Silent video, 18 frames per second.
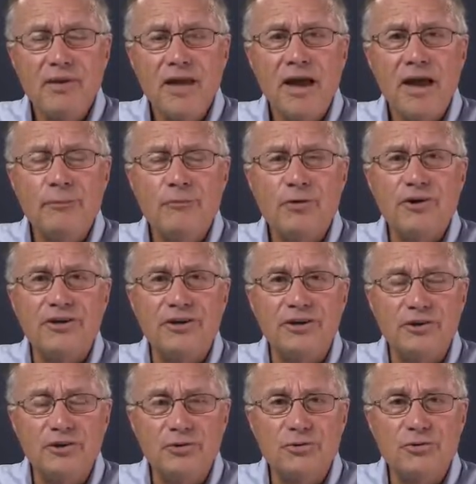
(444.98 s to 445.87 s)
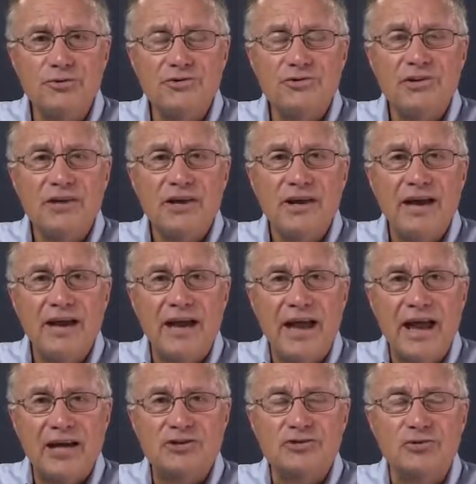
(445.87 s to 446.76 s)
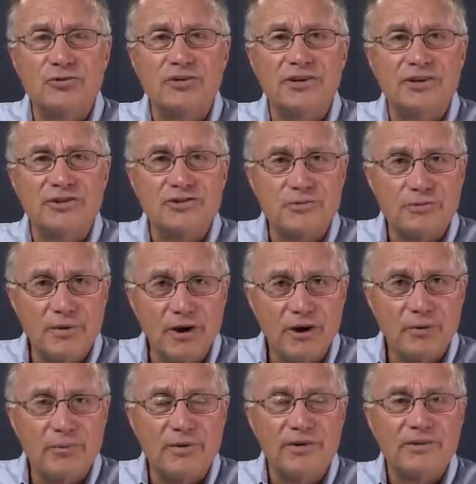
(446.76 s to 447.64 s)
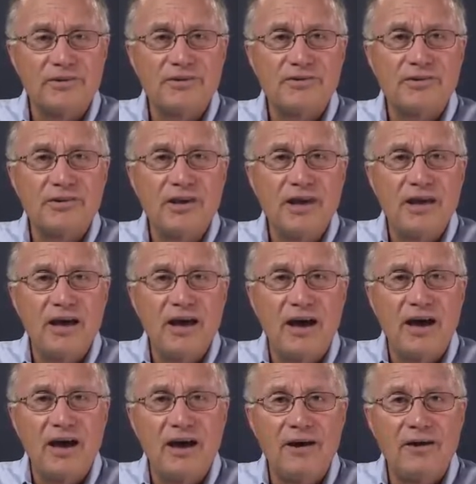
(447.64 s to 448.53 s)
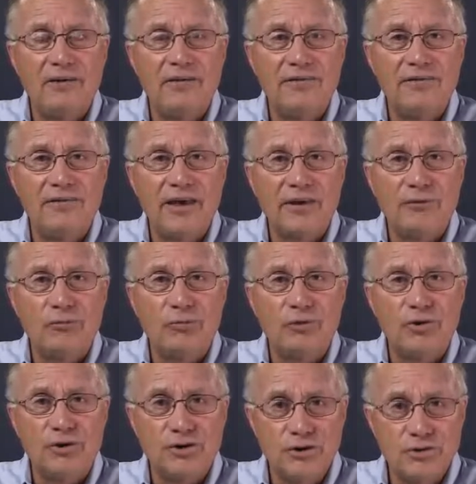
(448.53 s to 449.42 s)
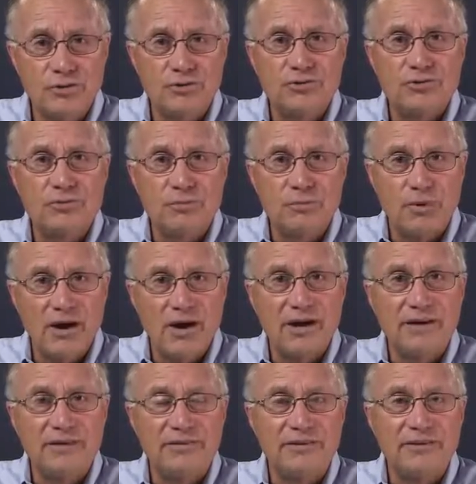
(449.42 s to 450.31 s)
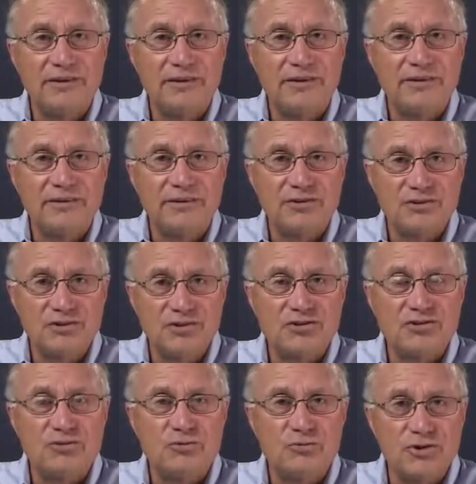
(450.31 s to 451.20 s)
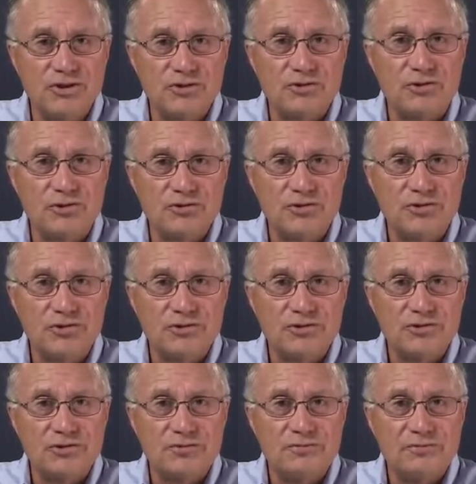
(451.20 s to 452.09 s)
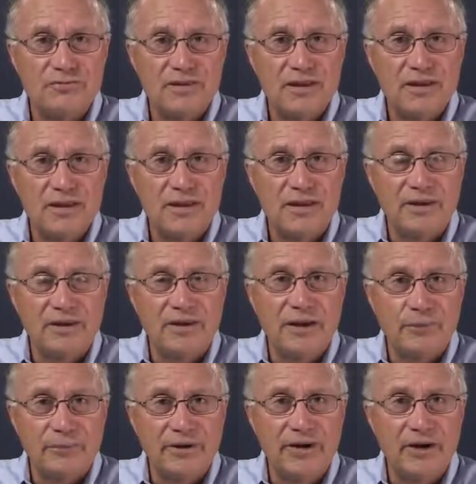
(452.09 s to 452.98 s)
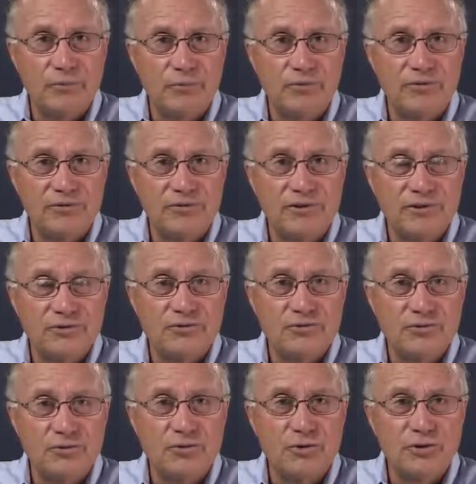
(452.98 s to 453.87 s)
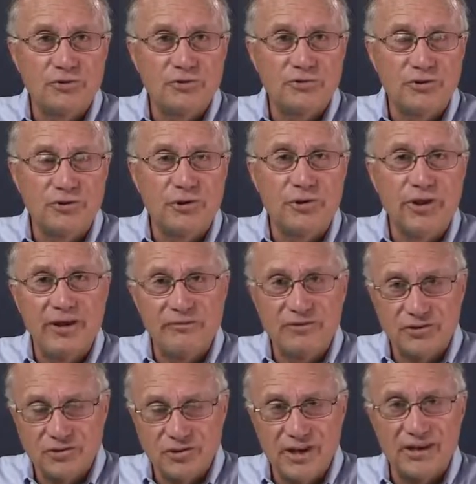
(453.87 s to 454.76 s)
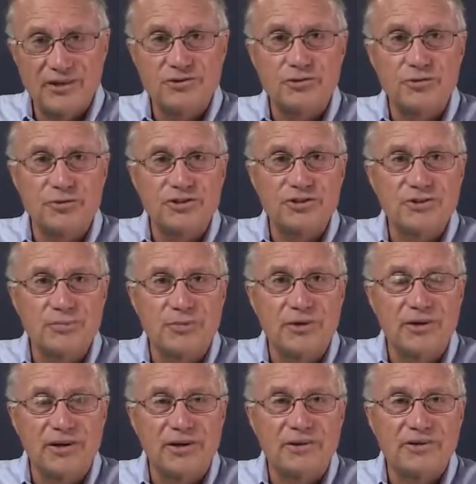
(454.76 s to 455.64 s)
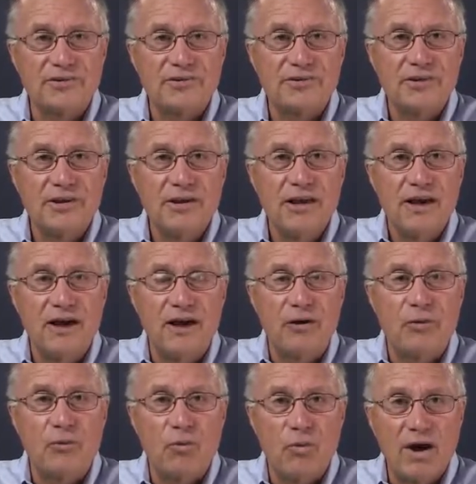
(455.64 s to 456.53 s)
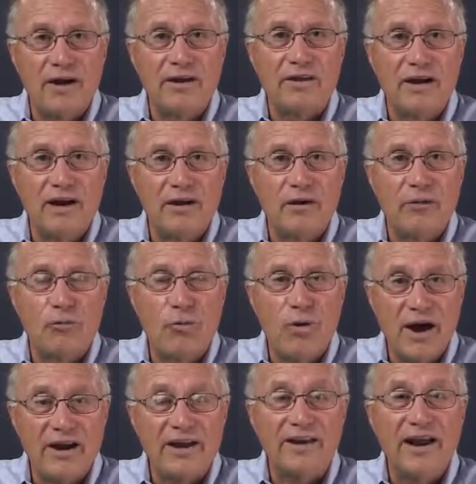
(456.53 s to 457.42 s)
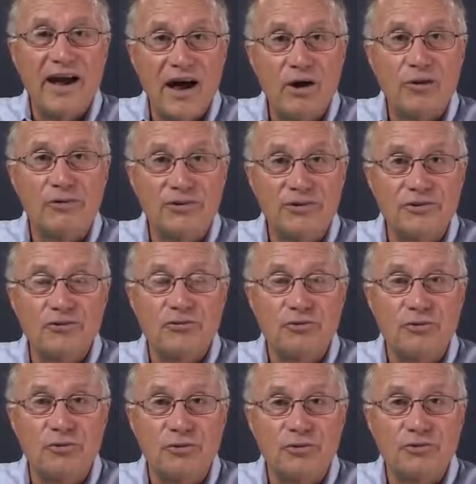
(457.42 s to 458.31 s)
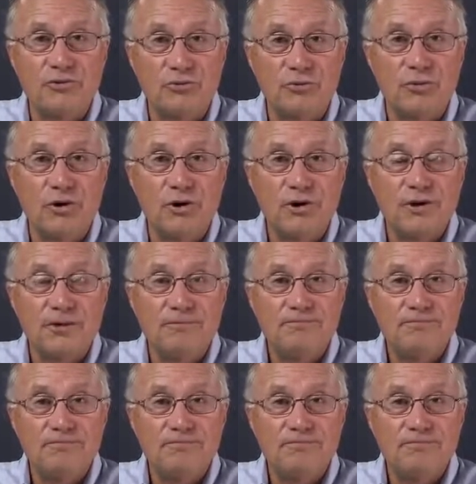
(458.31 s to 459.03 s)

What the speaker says: I'm going to use actual experiments that were used by the decision researchers in coming up with these tools. So you'll have a chance to experience why and how these tools work.